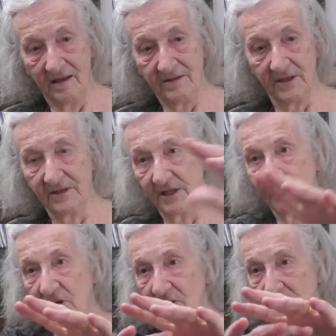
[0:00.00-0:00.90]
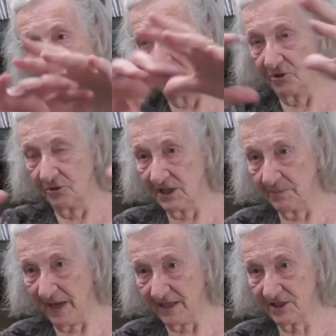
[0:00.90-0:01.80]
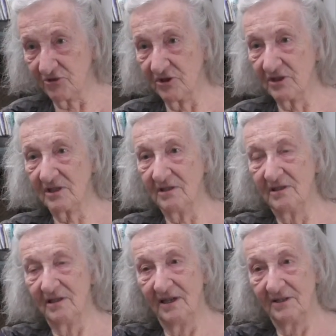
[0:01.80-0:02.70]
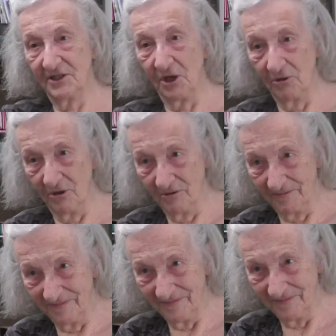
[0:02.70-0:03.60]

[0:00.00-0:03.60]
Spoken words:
that there are tutti passages and solo